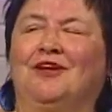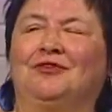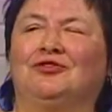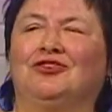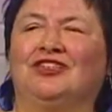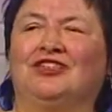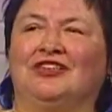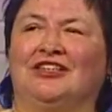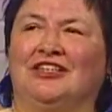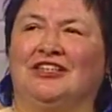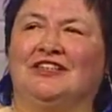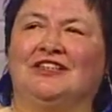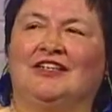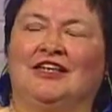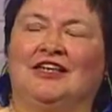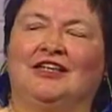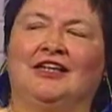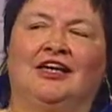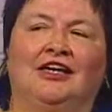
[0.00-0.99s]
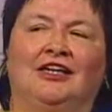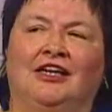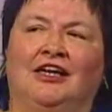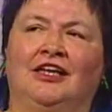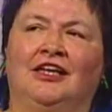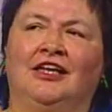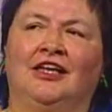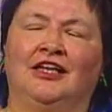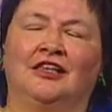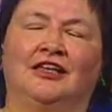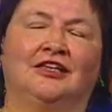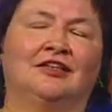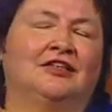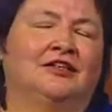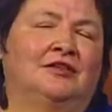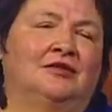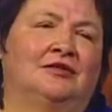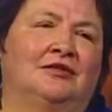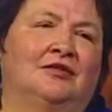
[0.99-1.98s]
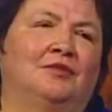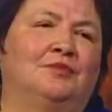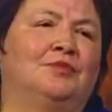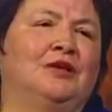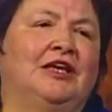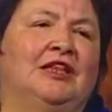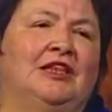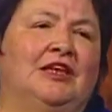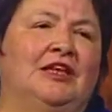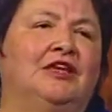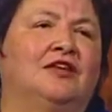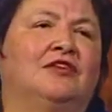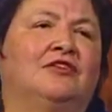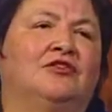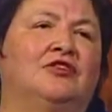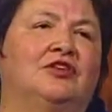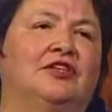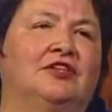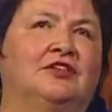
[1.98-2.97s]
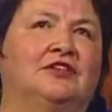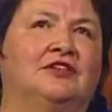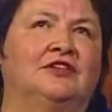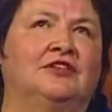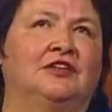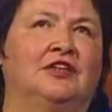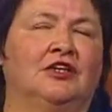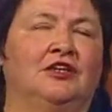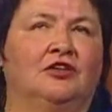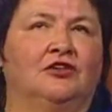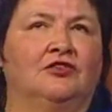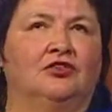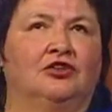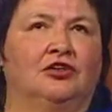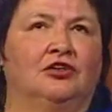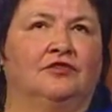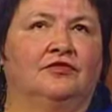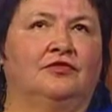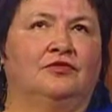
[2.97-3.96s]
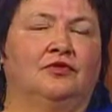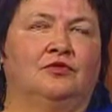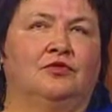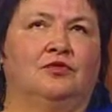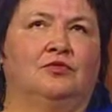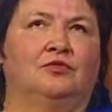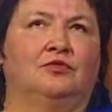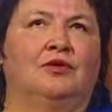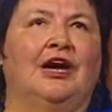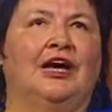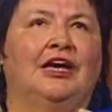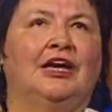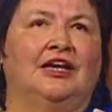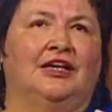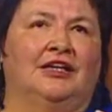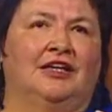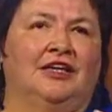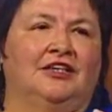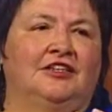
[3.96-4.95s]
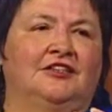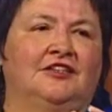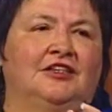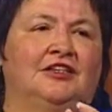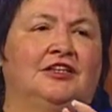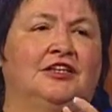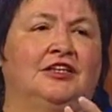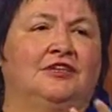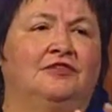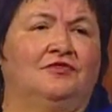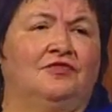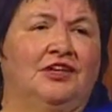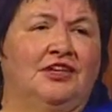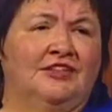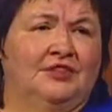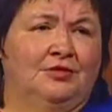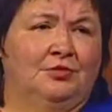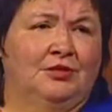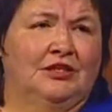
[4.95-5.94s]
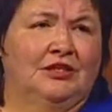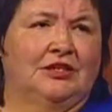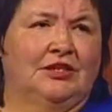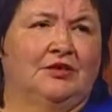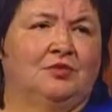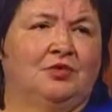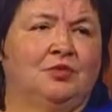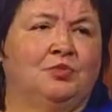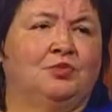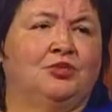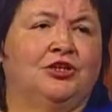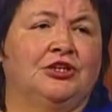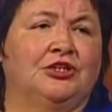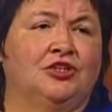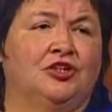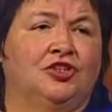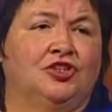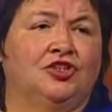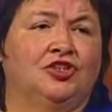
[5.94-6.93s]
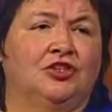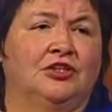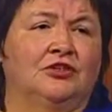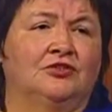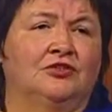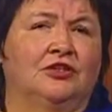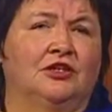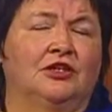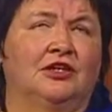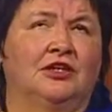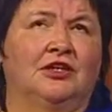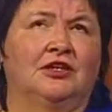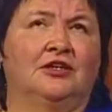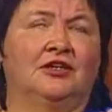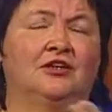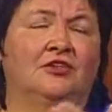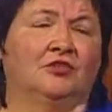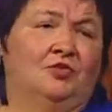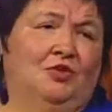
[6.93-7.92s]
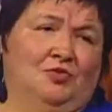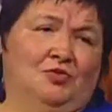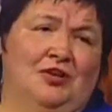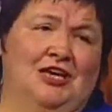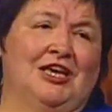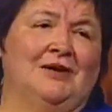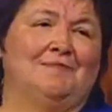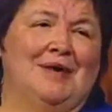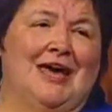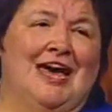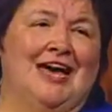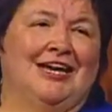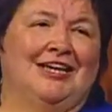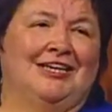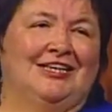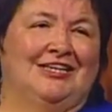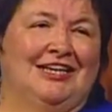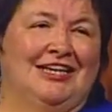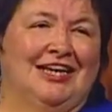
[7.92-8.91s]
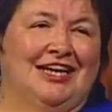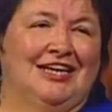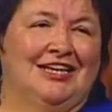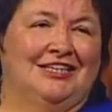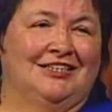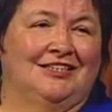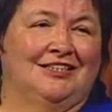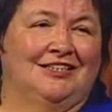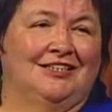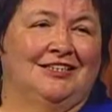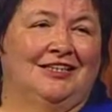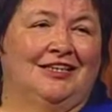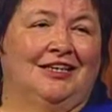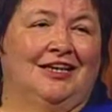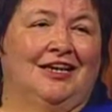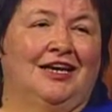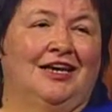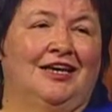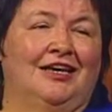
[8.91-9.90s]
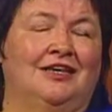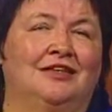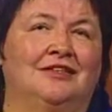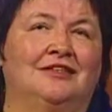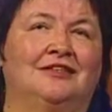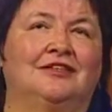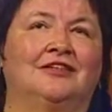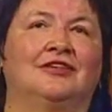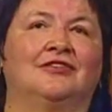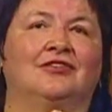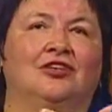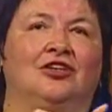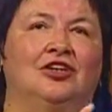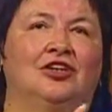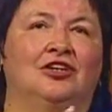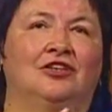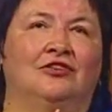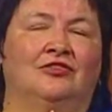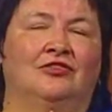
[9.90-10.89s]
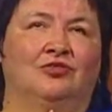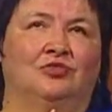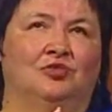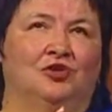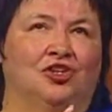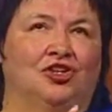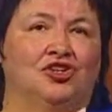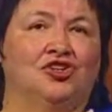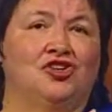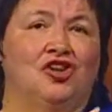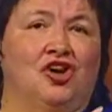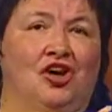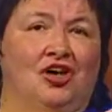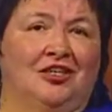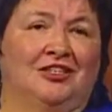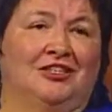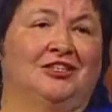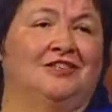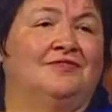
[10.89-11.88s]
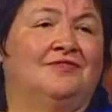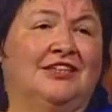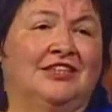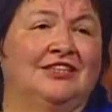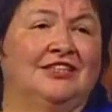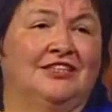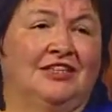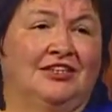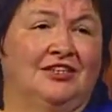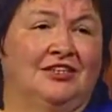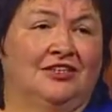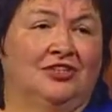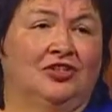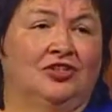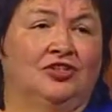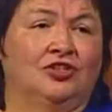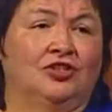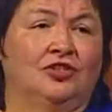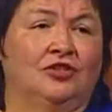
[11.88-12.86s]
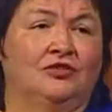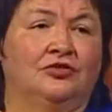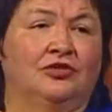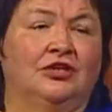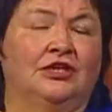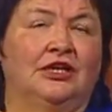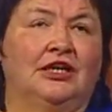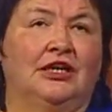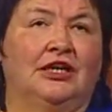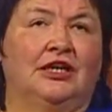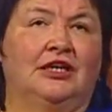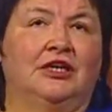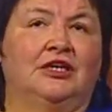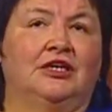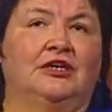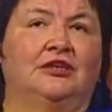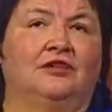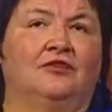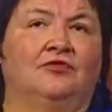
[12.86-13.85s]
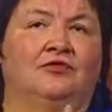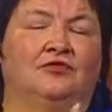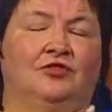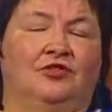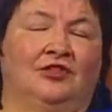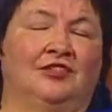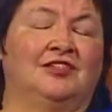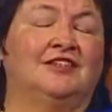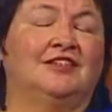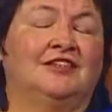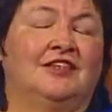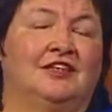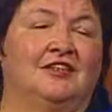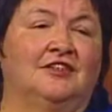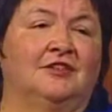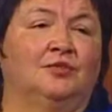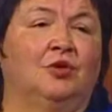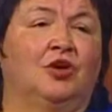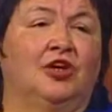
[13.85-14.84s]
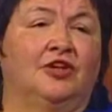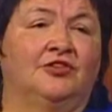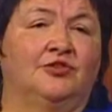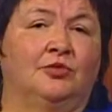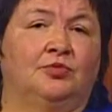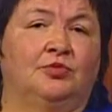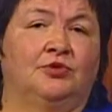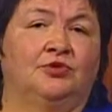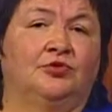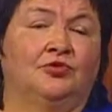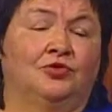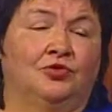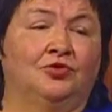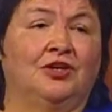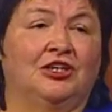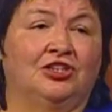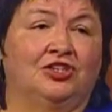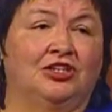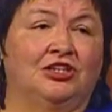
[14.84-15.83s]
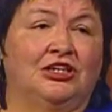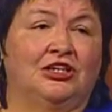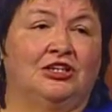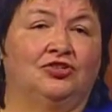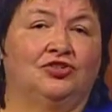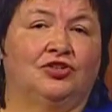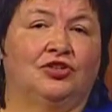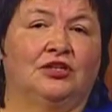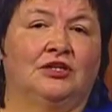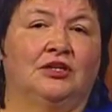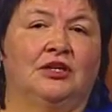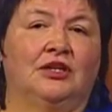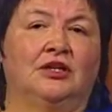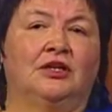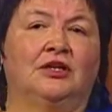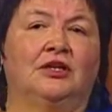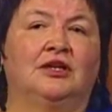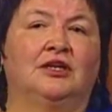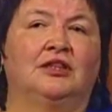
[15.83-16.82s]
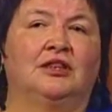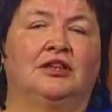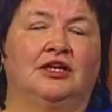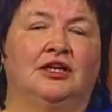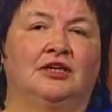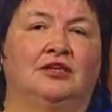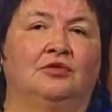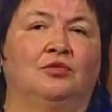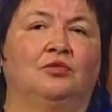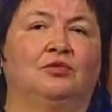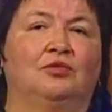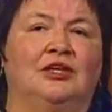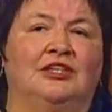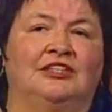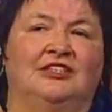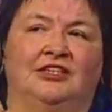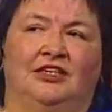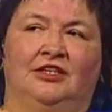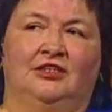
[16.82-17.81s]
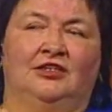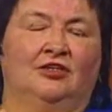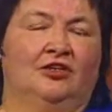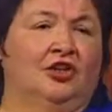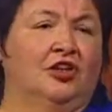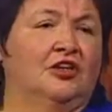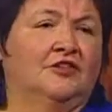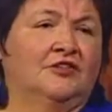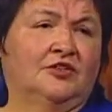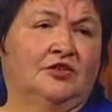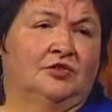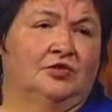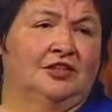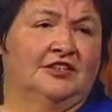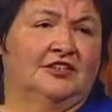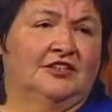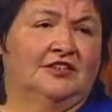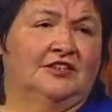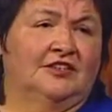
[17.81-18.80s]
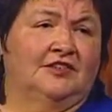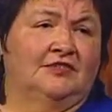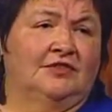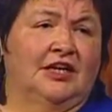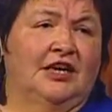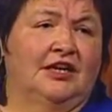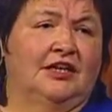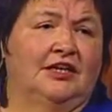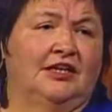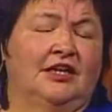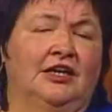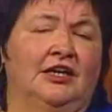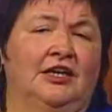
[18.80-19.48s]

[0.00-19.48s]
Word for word: I was just going to say, and, and I think that the, the big thing is is sort of recognizing the investment that we put in our children is what we get back in the end. And as long as we're not investing in our children in the fullest sense possible through education, mm. then we see the consequences of that.